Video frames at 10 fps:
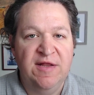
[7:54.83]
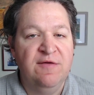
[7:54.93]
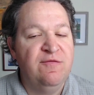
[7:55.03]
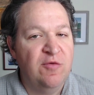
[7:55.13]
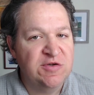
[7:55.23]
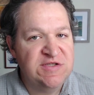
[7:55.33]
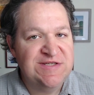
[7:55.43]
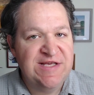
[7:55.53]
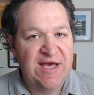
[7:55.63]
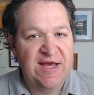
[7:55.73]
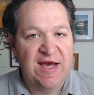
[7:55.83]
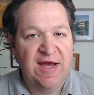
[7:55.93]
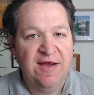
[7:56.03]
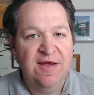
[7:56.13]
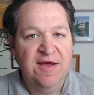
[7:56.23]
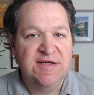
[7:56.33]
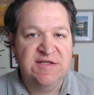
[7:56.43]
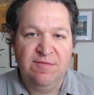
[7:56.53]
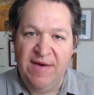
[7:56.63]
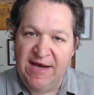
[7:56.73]
that forces the AI to
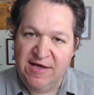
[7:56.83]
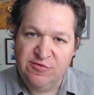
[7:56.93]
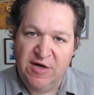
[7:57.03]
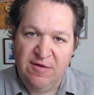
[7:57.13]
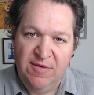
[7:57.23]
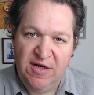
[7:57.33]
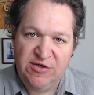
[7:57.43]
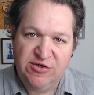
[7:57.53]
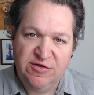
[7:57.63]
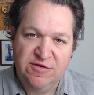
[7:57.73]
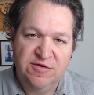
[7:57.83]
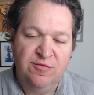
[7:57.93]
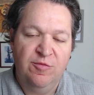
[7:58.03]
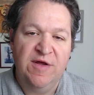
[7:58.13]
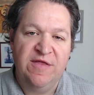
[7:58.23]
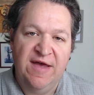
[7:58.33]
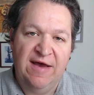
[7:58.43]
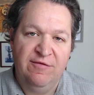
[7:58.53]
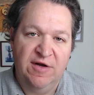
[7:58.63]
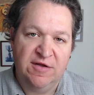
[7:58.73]
back its recommendations with
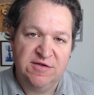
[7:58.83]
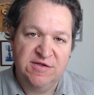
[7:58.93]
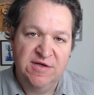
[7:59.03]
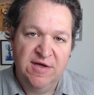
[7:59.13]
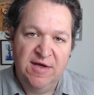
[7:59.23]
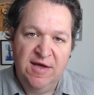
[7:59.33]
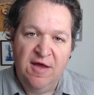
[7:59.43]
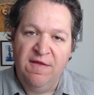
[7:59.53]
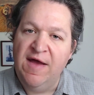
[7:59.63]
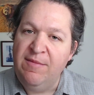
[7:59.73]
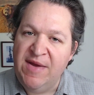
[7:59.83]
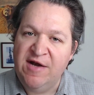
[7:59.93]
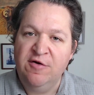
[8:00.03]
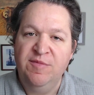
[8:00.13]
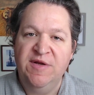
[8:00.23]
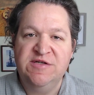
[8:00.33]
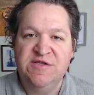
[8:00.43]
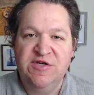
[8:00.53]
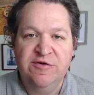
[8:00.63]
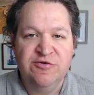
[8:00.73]
evidence. That mattered because
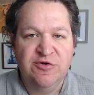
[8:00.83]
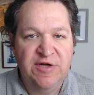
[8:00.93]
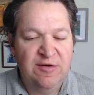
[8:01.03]
the user need